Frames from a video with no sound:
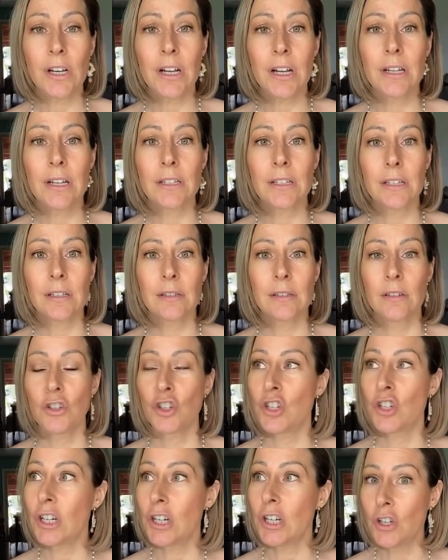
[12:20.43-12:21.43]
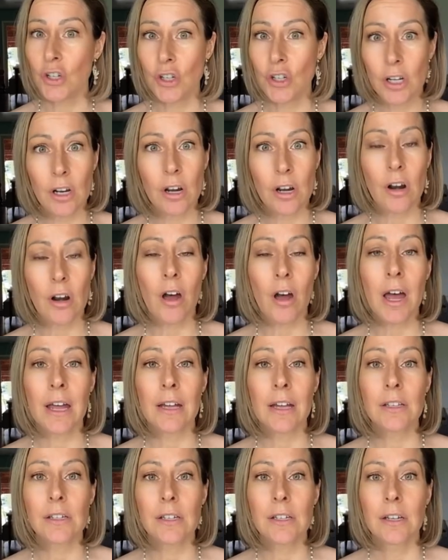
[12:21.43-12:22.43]
shouldn't. She should
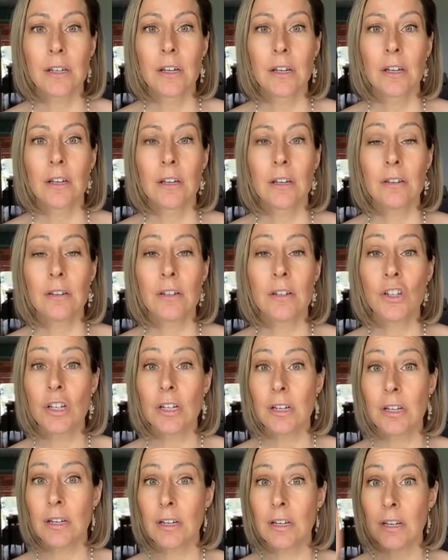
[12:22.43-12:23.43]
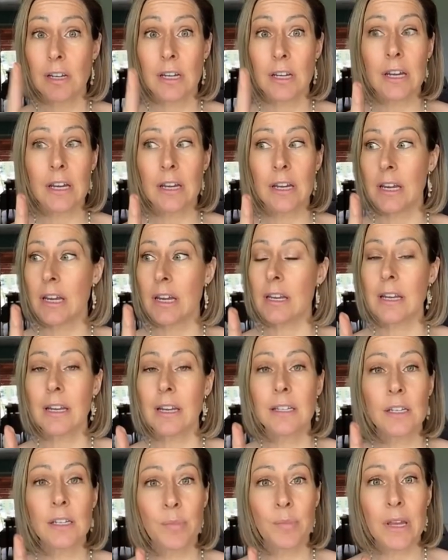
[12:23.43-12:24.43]
not. I 100% agree. He, he,
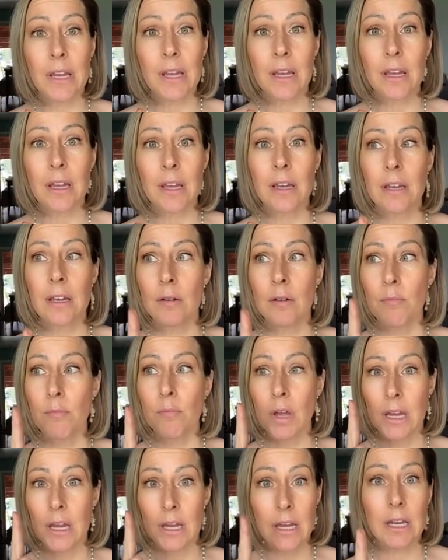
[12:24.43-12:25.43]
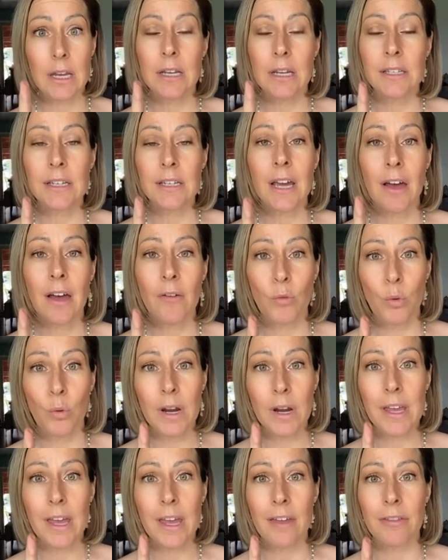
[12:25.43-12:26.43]
needs to be he needs to have
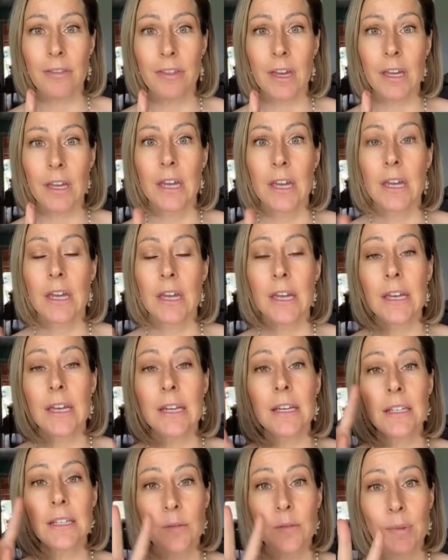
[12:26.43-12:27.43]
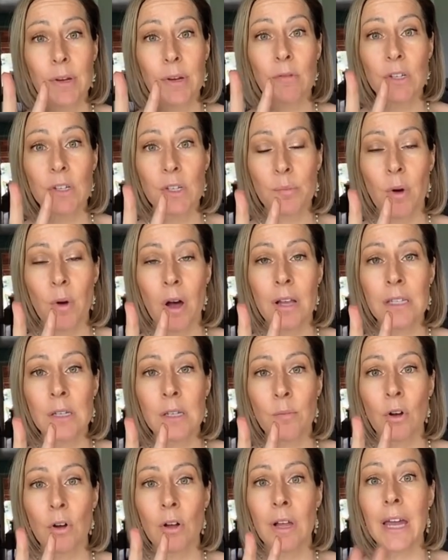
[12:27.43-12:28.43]
work ethic. He needs to be
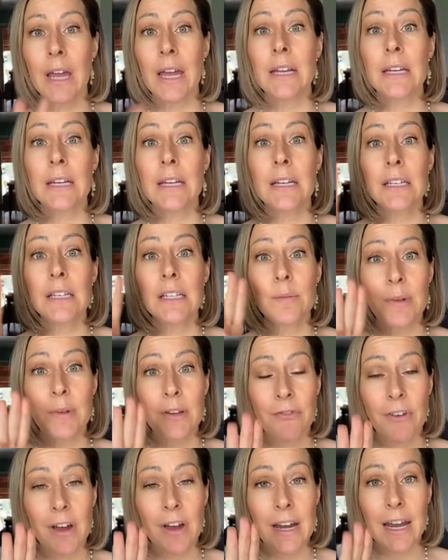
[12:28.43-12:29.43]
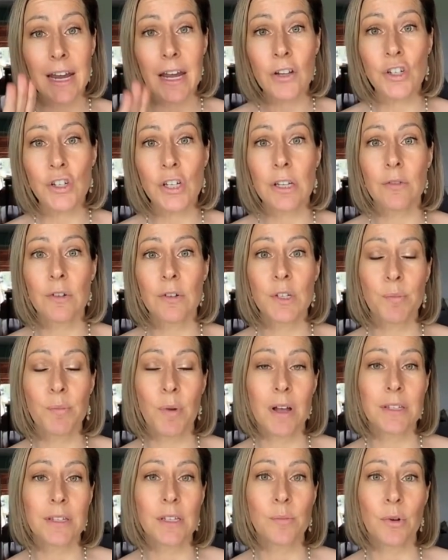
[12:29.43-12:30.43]
responsible and he needs yeah, to be 100%.
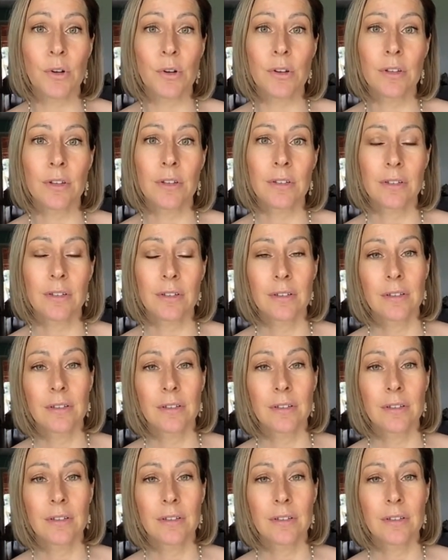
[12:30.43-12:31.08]
responsible.